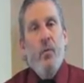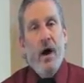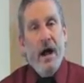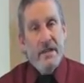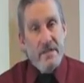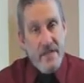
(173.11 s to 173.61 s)

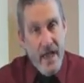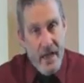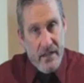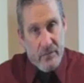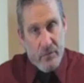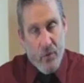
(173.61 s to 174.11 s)
Why is
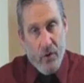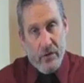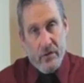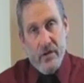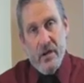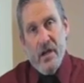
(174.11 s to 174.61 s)
that
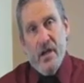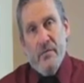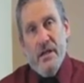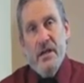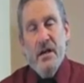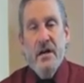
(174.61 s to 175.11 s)
important?
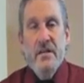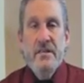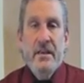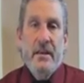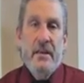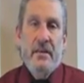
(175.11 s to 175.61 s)

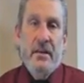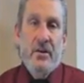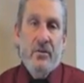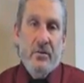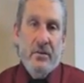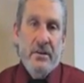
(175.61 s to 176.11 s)
Because in
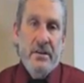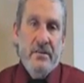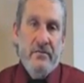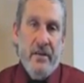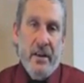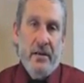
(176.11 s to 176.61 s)
the early
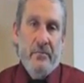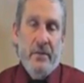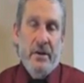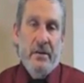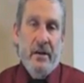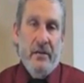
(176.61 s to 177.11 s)

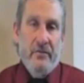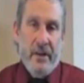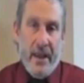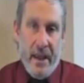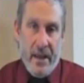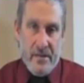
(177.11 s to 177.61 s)
development
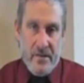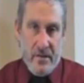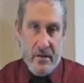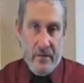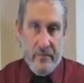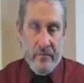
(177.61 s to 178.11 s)
of
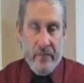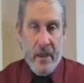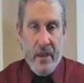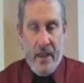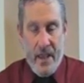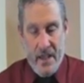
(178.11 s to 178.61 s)
cancer,
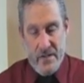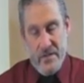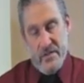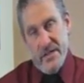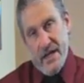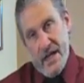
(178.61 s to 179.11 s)

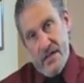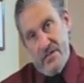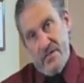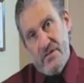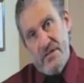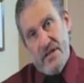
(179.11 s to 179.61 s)
as those
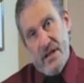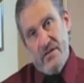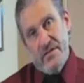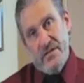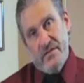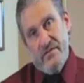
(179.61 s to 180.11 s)
cancer
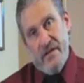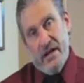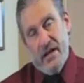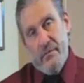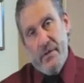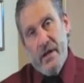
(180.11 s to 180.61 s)
cells
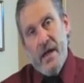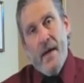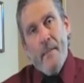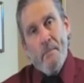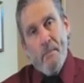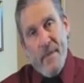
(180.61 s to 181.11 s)
develop,
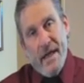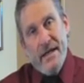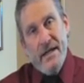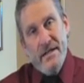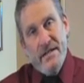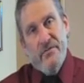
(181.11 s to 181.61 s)

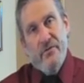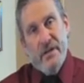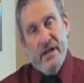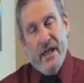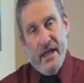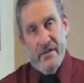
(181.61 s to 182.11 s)
many
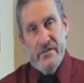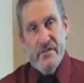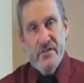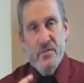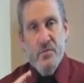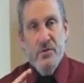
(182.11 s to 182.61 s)
different
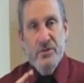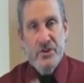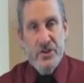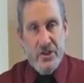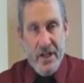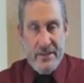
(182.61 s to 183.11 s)
cancers will
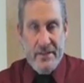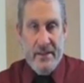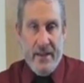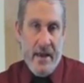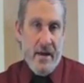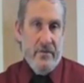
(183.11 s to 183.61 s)

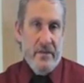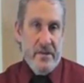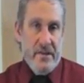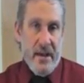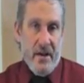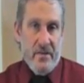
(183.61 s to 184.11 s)
shut down
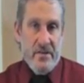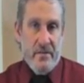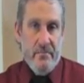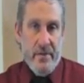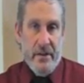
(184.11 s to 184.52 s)
the cell's